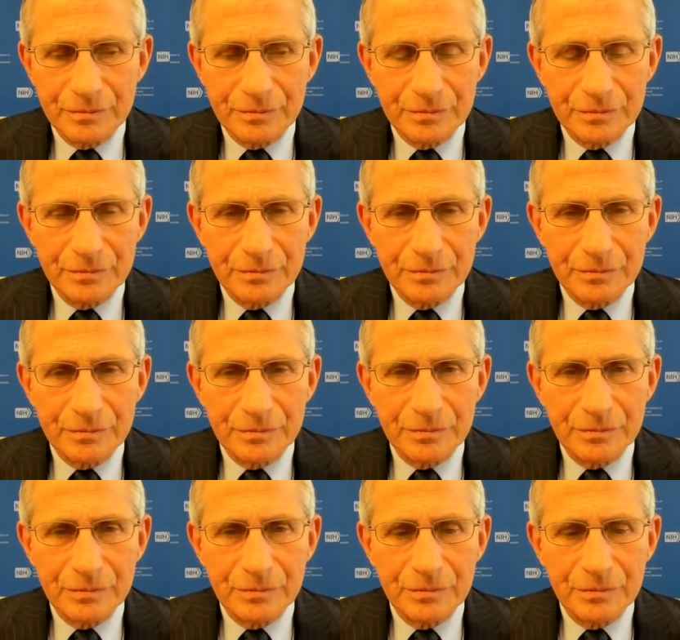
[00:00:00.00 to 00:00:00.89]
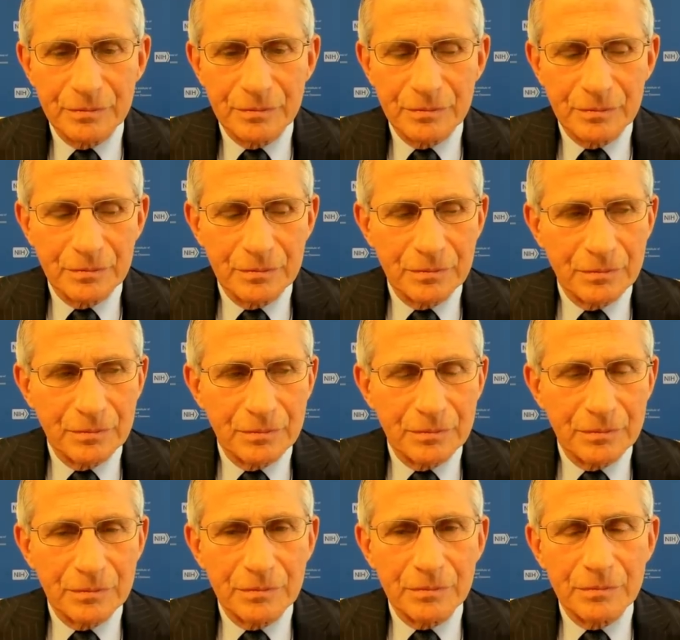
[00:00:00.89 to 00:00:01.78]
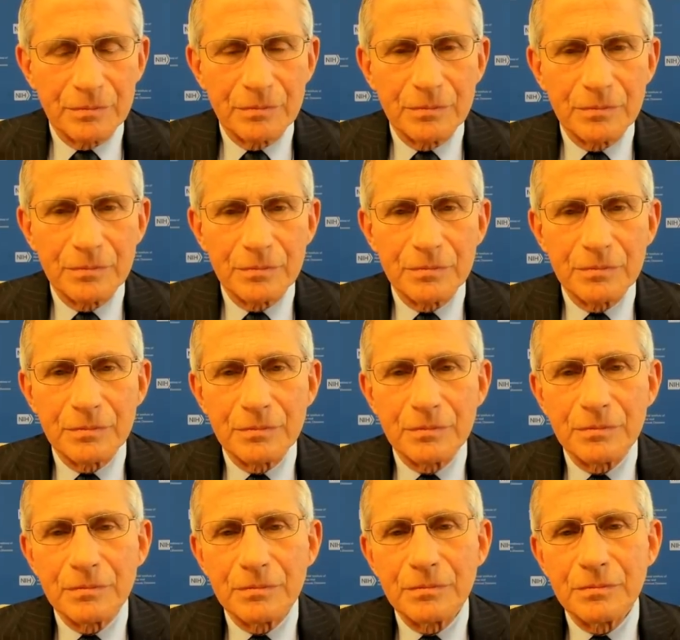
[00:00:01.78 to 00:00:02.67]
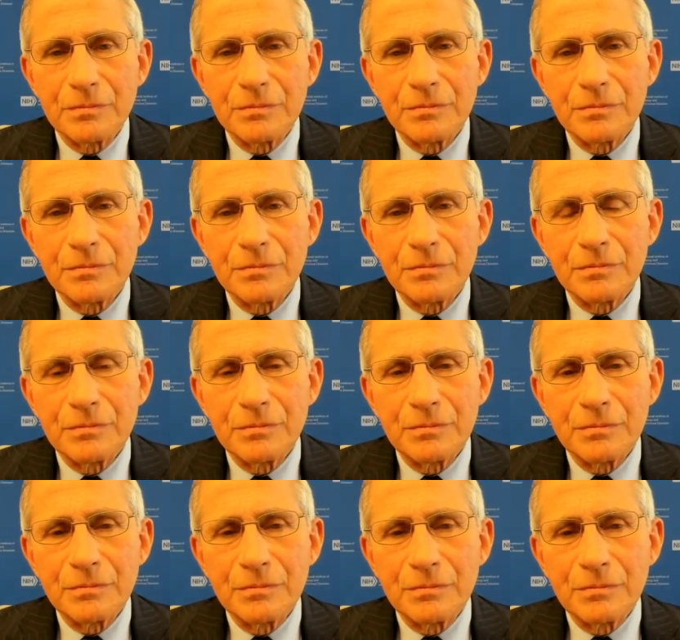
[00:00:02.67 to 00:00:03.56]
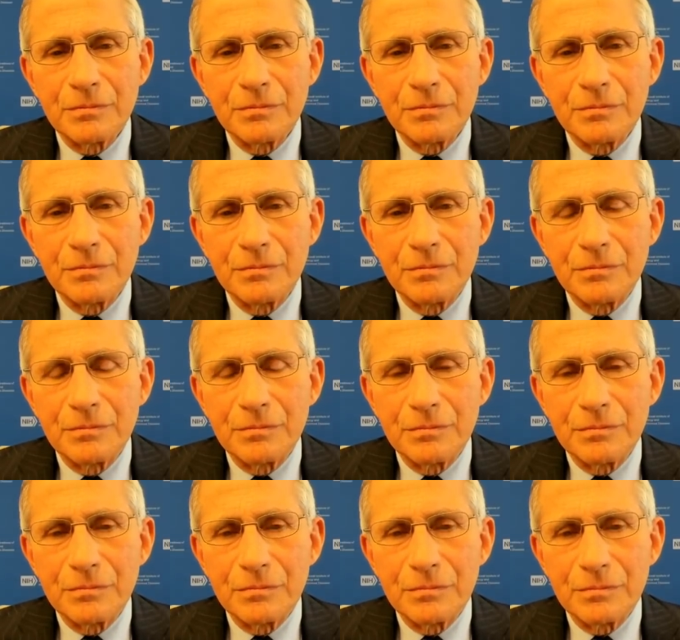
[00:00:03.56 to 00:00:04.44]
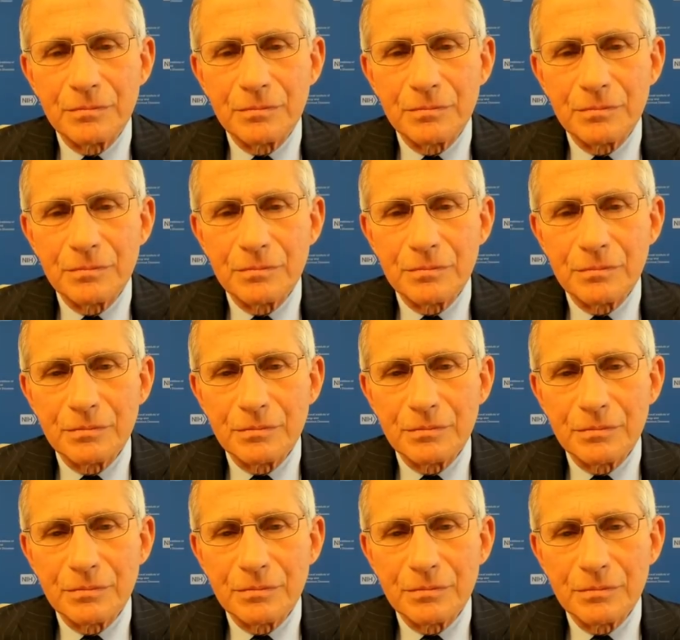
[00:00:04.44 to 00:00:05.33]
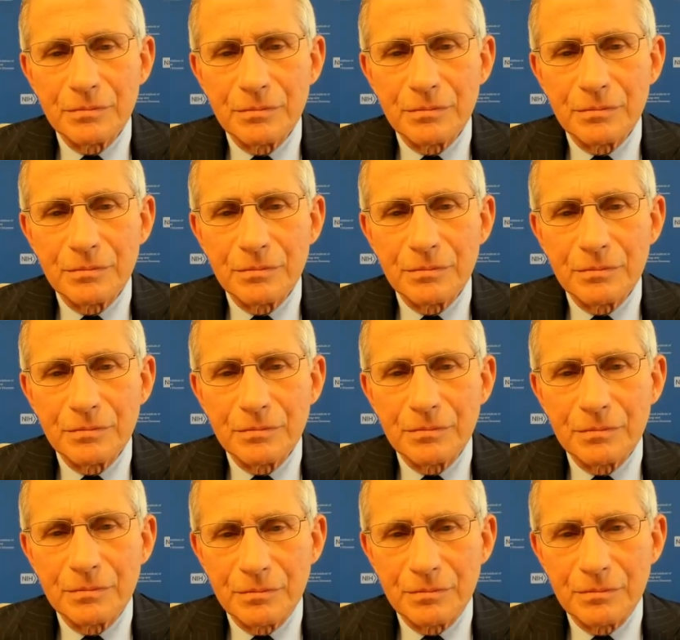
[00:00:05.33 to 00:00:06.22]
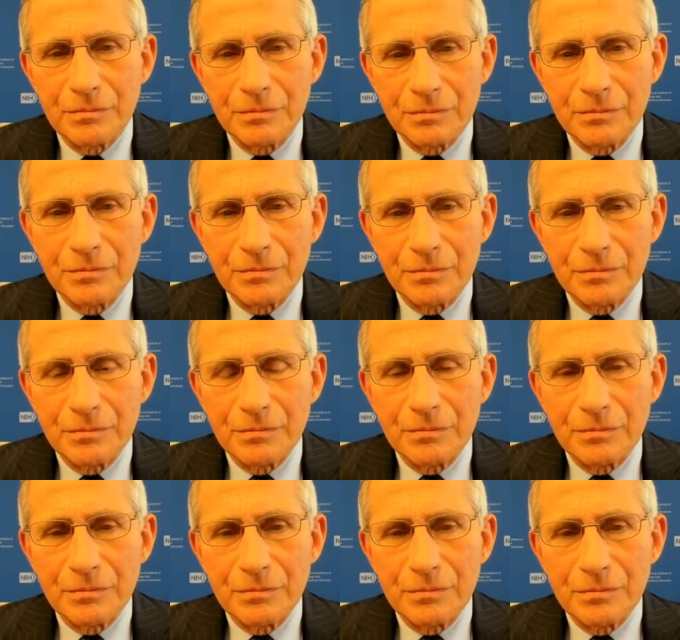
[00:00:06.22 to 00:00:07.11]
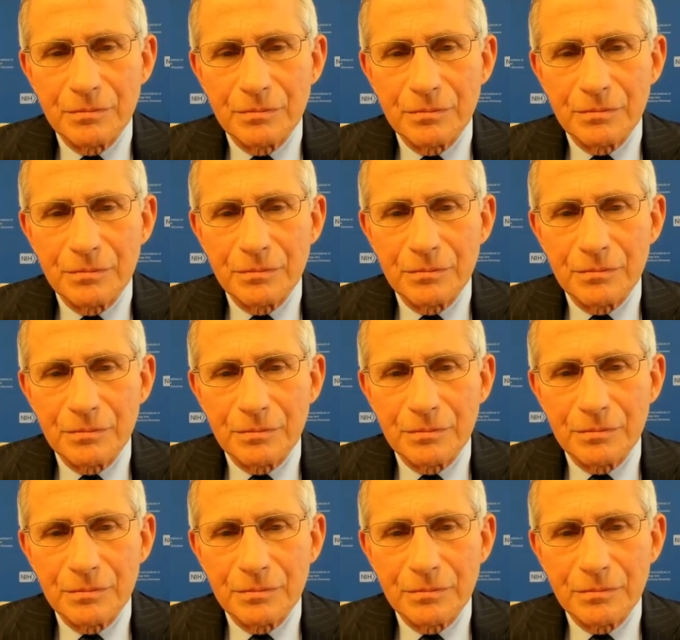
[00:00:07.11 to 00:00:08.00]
No words are spoken by the person on screen.